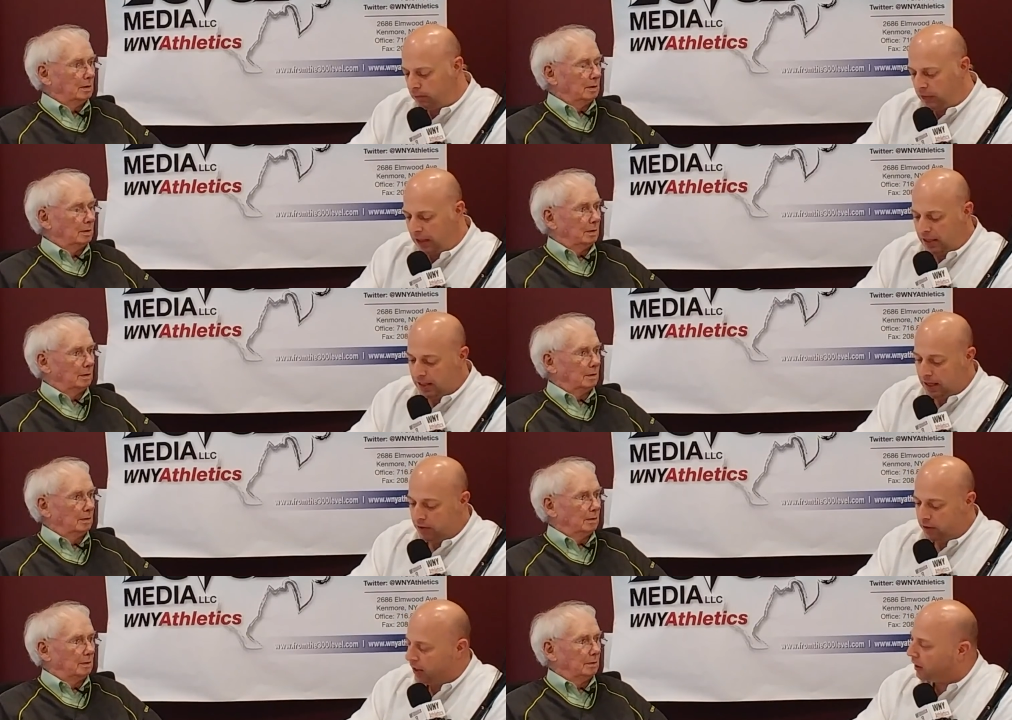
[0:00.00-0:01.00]
Speaker 1: the
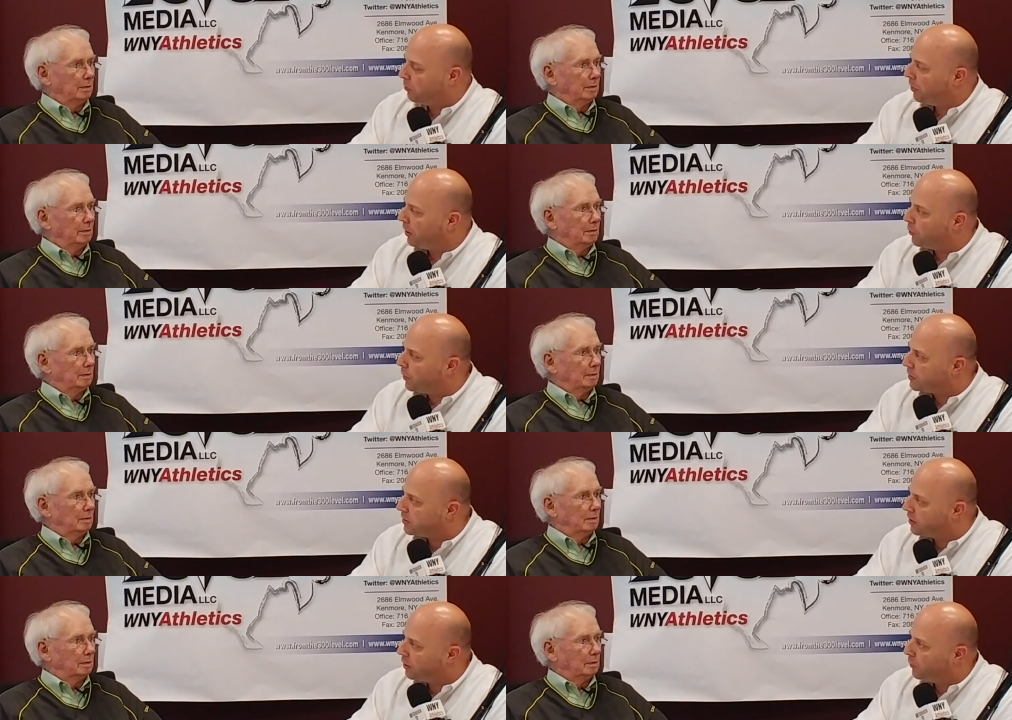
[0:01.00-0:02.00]
idea that they could play with West
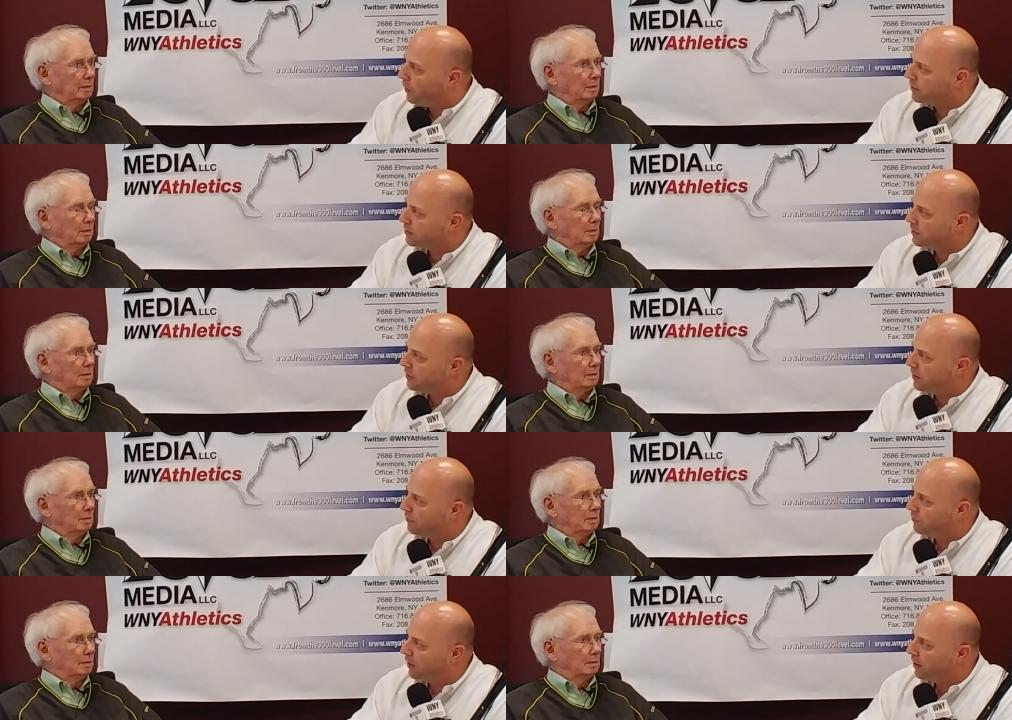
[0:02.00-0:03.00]
Seneca West
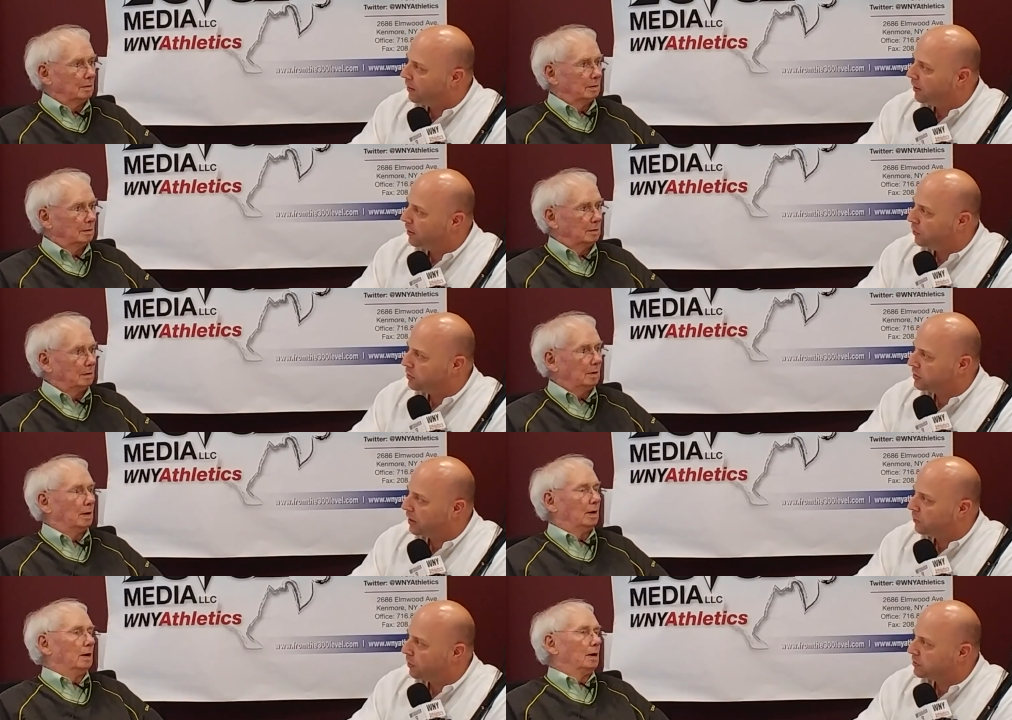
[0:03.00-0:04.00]
on Friday night, or is
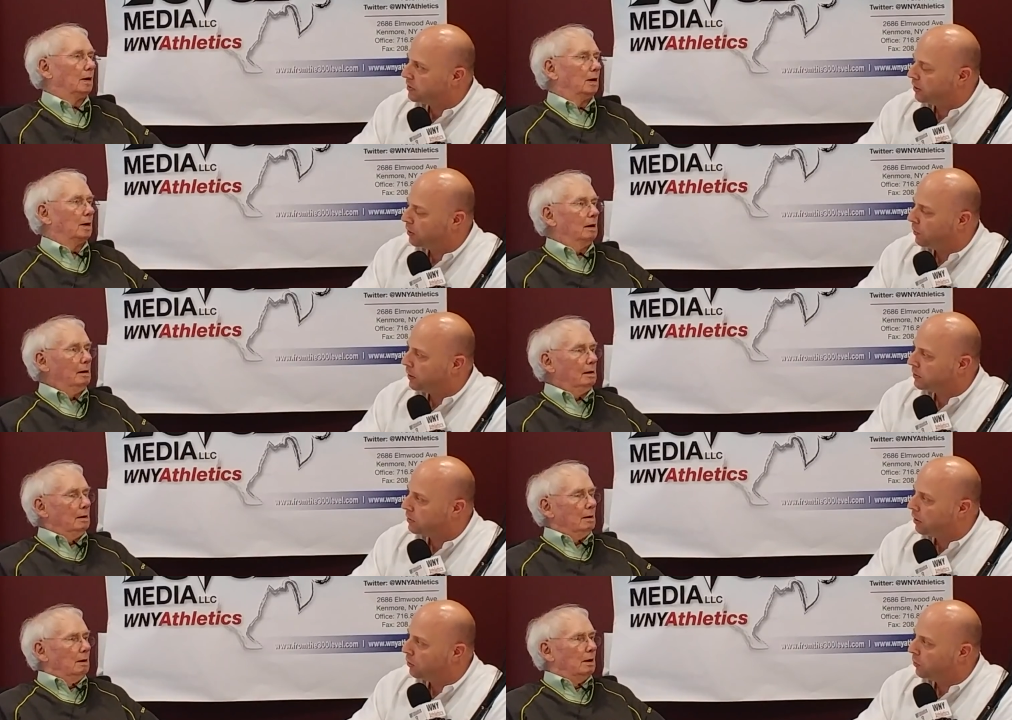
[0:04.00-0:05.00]
that West Seneca
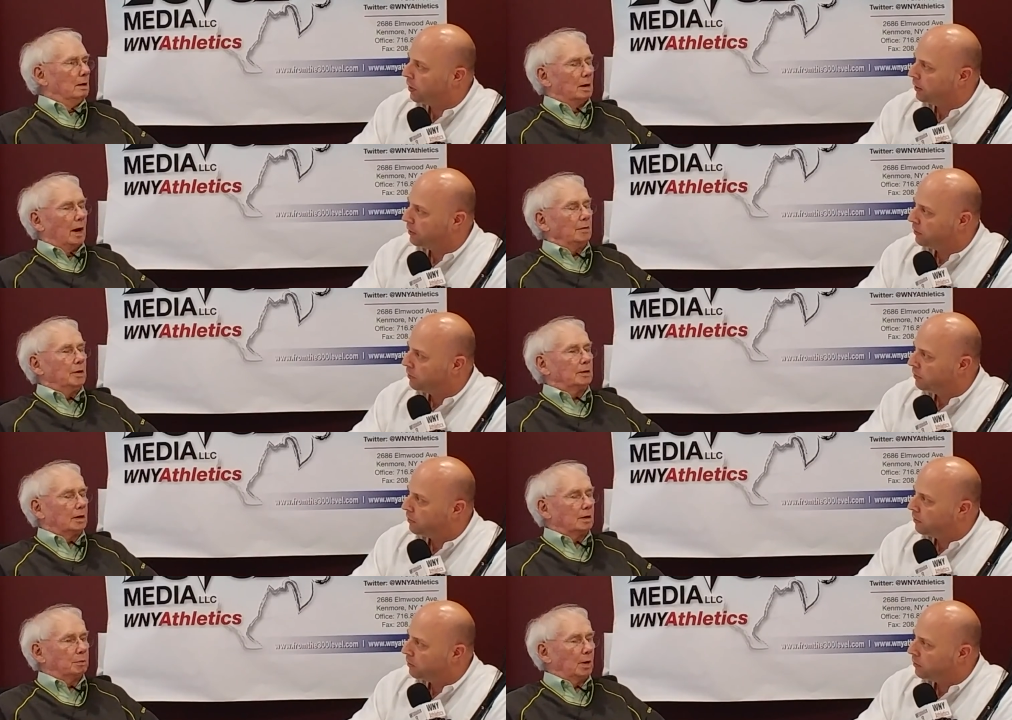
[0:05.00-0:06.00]
West all the way?
Speaker 2: I think
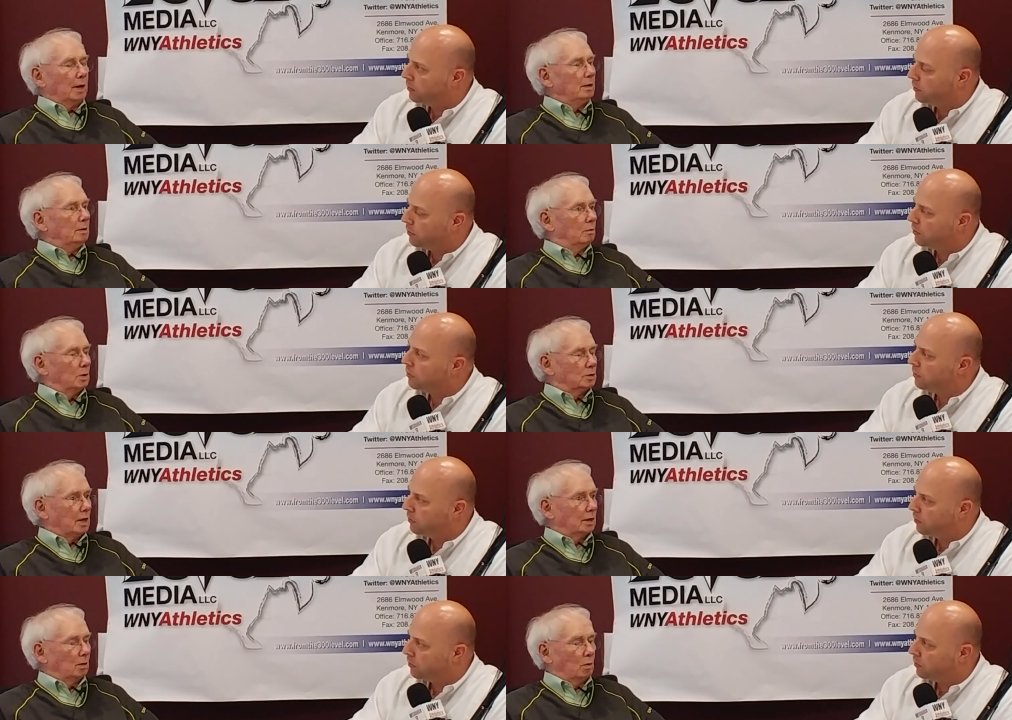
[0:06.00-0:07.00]
they can play with
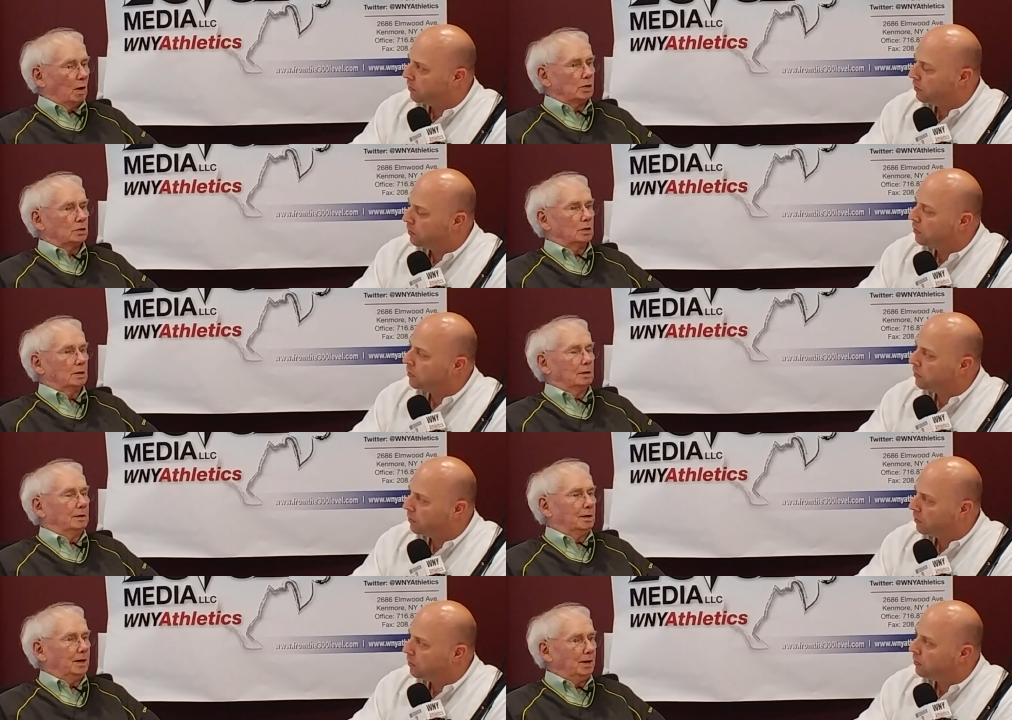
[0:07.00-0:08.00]
Seneca West.
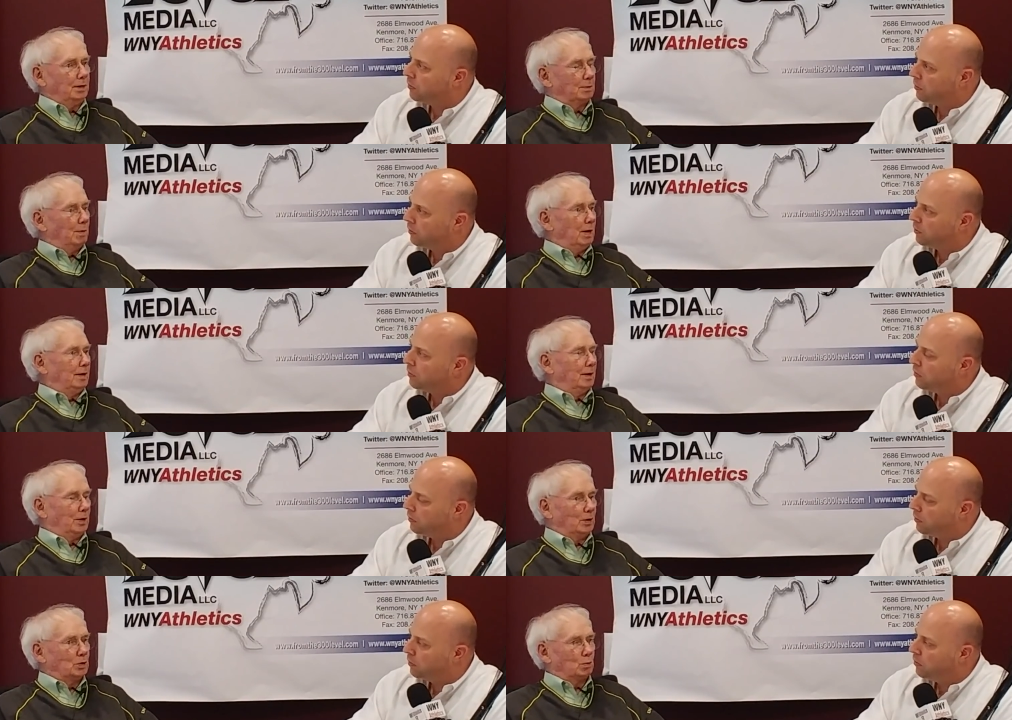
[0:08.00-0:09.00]
The key to me
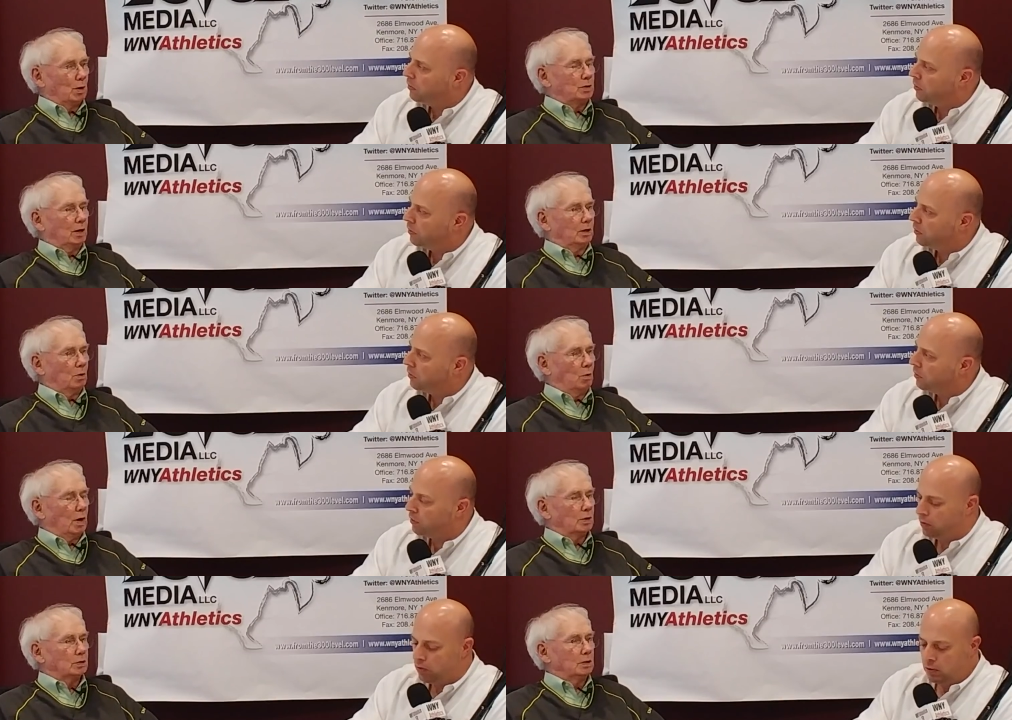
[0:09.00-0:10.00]
is West Seneca
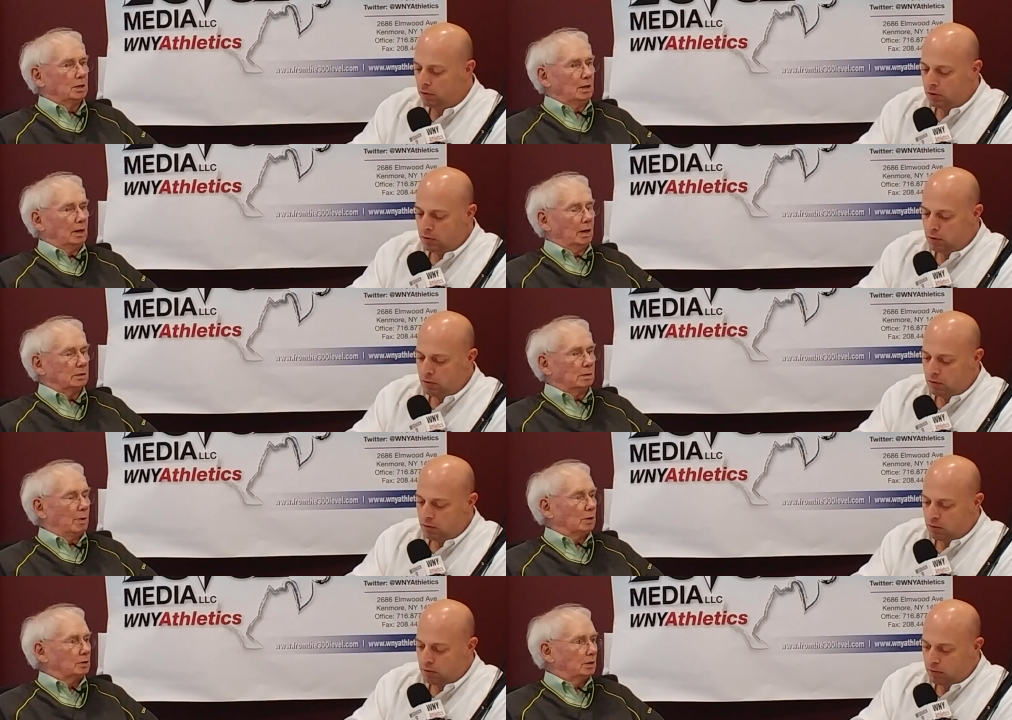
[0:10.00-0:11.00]
West has the best